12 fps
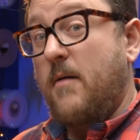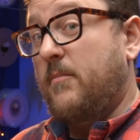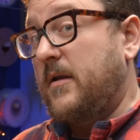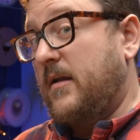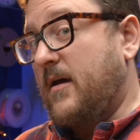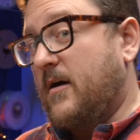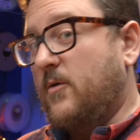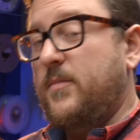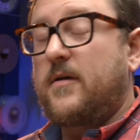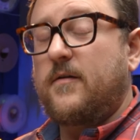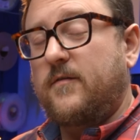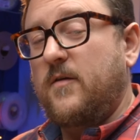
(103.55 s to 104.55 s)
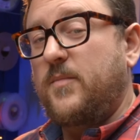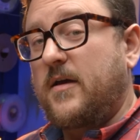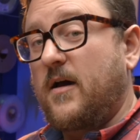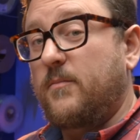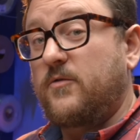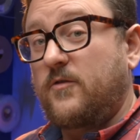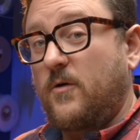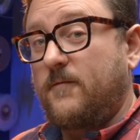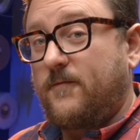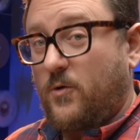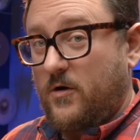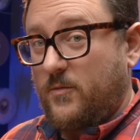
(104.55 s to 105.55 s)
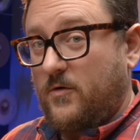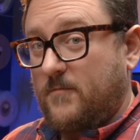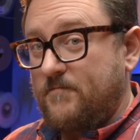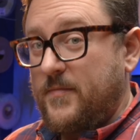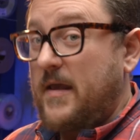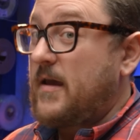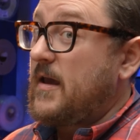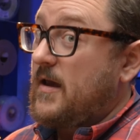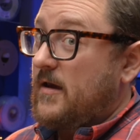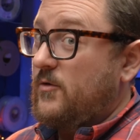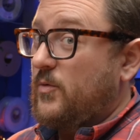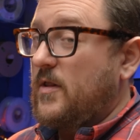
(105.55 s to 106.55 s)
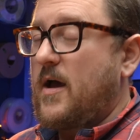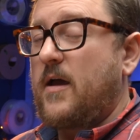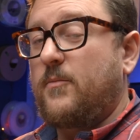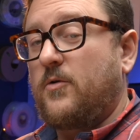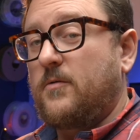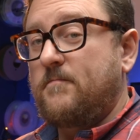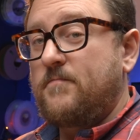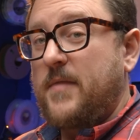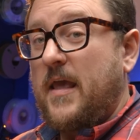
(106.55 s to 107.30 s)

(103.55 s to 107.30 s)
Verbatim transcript: But now, because they've become so affordable and reliable,